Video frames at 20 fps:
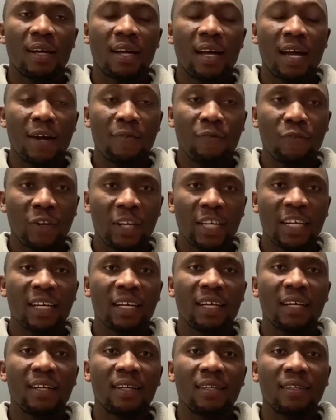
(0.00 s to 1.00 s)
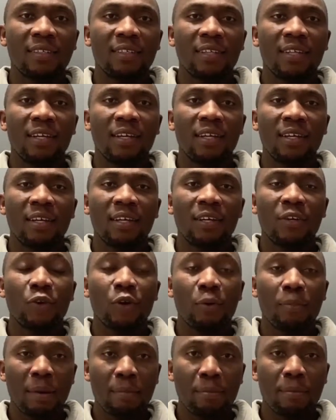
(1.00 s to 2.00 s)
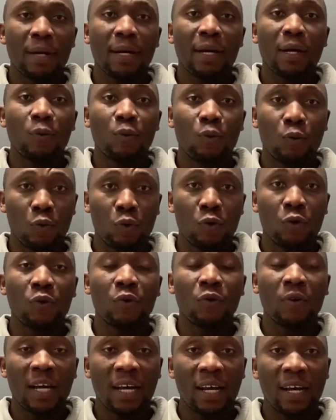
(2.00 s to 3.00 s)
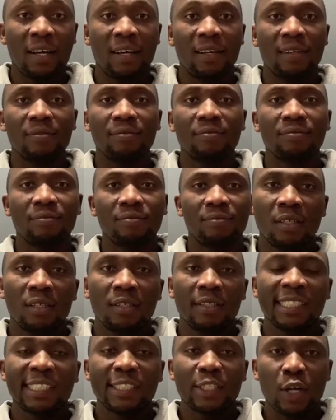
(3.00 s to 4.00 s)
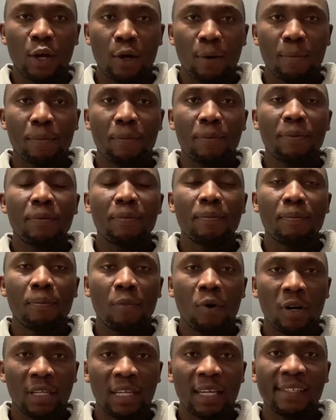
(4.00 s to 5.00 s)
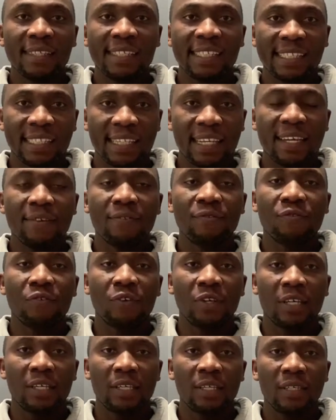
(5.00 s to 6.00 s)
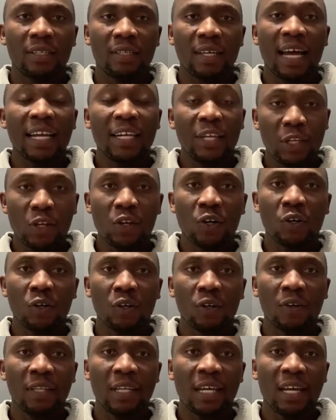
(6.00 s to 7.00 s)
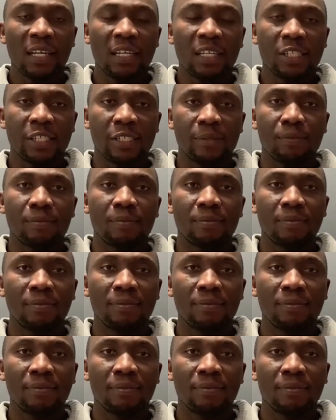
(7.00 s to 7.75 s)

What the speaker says: Africa, remember who you are. Stop modern slavery and neocolonialism.